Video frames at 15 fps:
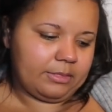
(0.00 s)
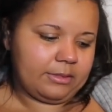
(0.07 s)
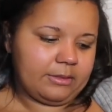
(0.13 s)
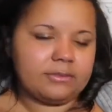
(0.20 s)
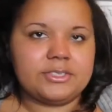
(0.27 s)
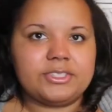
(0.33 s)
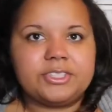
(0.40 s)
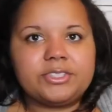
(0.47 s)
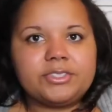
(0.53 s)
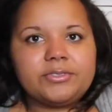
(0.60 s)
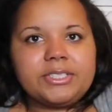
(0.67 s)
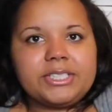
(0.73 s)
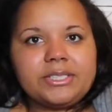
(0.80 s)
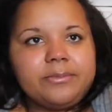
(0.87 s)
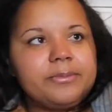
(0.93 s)
which is
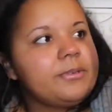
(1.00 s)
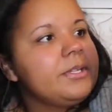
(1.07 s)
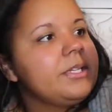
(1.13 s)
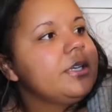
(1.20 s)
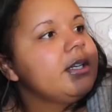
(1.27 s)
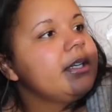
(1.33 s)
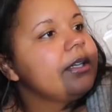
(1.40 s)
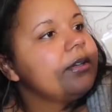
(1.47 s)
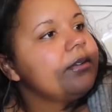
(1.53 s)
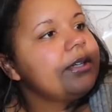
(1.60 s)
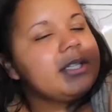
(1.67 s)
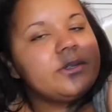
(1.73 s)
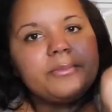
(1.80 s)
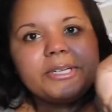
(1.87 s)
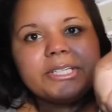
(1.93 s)
really
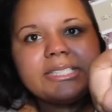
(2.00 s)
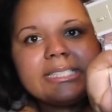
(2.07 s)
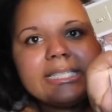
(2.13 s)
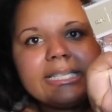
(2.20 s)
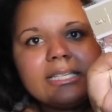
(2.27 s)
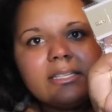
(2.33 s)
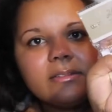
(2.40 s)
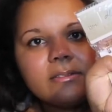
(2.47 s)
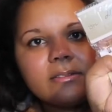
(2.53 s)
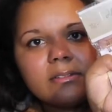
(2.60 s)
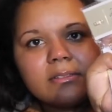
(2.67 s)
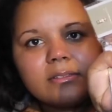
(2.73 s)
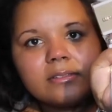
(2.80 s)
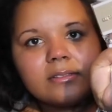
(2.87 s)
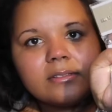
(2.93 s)
really pretty,
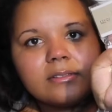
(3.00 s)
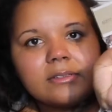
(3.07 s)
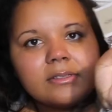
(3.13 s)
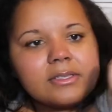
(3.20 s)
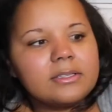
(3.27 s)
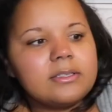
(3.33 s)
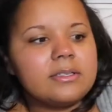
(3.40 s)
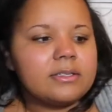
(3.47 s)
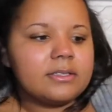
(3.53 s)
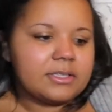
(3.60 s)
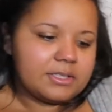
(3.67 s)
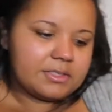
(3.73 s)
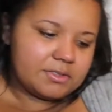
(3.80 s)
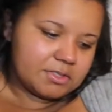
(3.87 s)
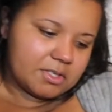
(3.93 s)
and
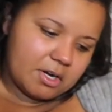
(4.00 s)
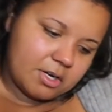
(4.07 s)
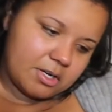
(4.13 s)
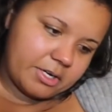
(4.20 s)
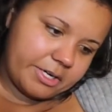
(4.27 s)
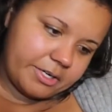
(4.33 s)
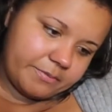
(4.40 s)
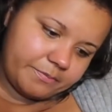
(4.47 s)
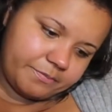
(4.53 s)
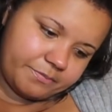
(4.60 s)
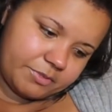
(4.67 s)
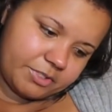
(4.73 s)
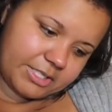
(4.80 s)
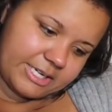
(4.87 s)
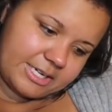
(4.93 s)
it's got um
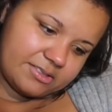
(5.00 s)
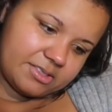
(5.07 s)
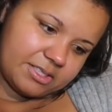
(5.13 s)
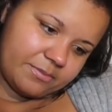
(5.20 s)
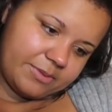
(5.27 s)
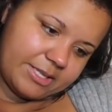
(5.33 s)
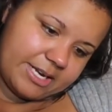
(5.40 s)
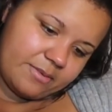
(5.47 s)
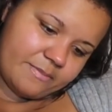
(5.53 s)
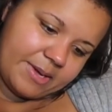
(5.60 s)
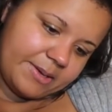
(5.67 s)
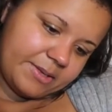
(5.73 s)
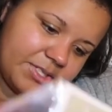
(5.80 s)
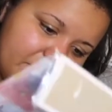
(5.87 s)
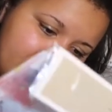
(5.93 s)
so it has like planning pages,